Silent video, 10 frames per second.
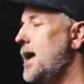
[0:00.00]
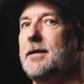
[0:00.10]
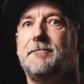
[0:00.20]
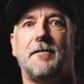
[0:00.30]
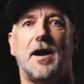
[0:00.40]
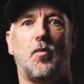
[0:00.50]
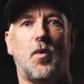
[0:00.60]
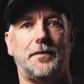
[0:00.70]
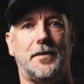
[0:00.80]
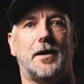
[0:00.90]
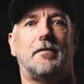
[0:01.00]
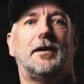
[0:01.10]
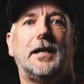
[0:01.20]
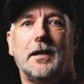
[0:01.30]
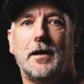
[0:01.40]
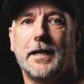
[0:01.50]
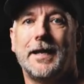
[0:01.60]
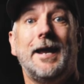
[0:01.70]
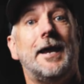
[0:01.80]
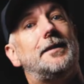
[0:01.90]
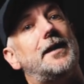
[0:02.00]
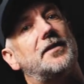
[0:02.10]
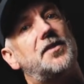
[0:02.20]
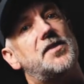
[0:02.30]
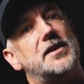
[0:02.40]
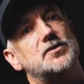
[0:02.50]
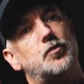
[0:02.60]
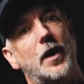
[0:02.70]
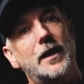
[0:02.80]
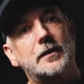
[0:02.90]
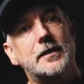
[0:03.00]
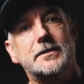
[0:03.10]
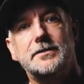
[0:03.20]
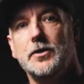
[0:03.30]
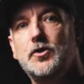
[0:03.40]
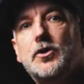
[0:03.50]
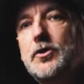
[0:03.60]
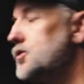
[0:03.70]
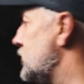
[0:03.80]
and find one that I really like. The other thing as well is that you can